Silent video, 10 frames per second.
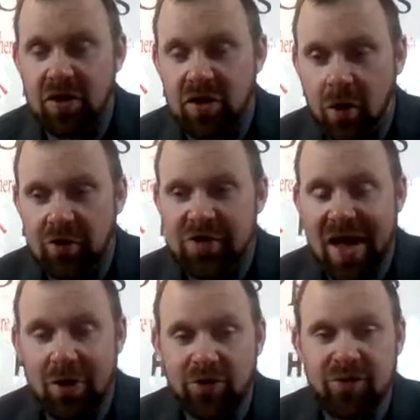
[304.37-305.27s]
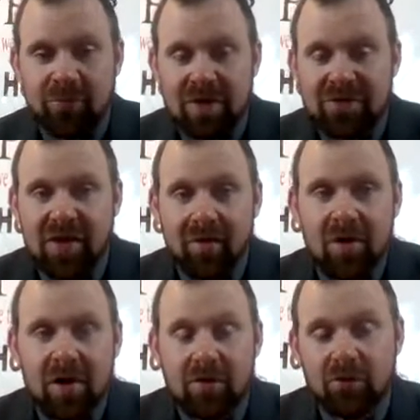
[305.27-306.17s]
could go into Dallas and beat
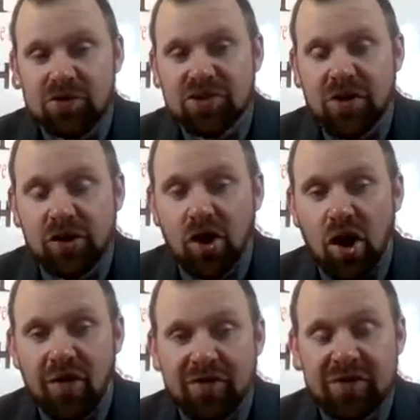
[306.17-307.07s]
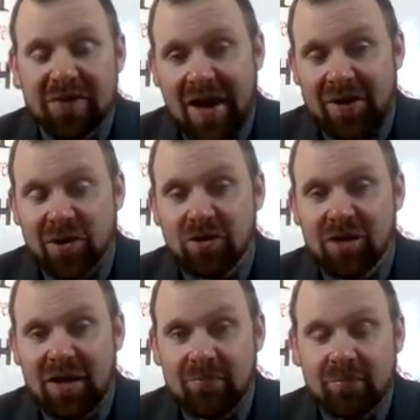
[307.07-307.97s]
them with Jared Goff and Todd
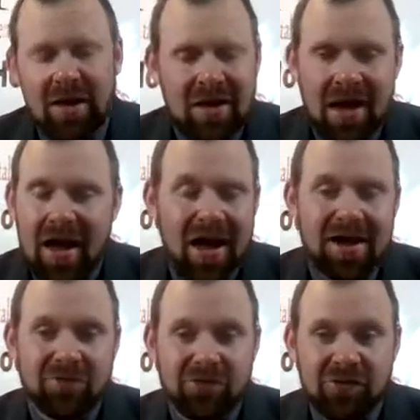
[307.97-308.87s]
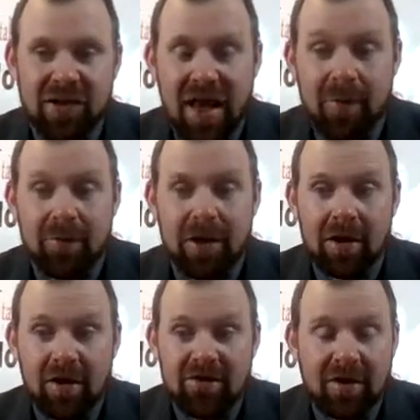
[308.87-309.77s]
Gurley. I just don't see it
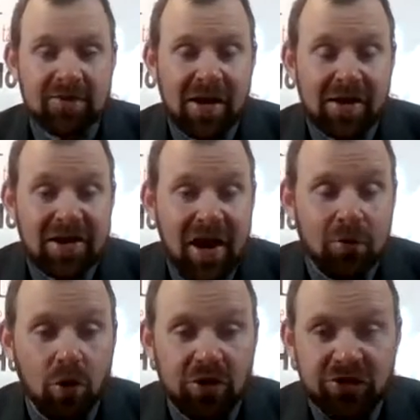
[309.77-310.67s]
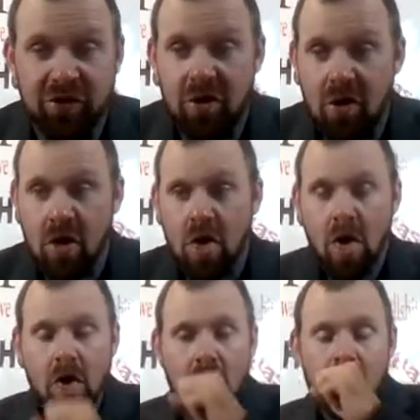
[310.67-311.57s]
happening, so I'm taking the Cowboys.
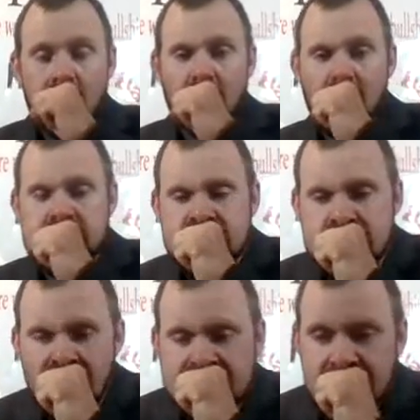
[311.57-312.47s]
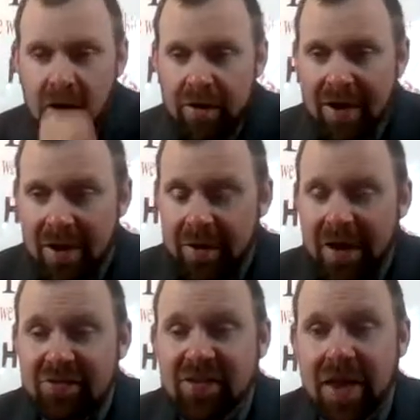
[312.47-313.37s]
Now to the
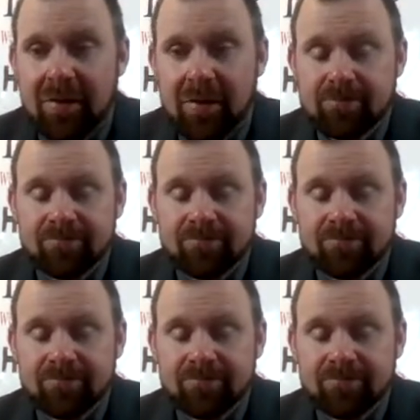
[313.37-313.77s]
next game.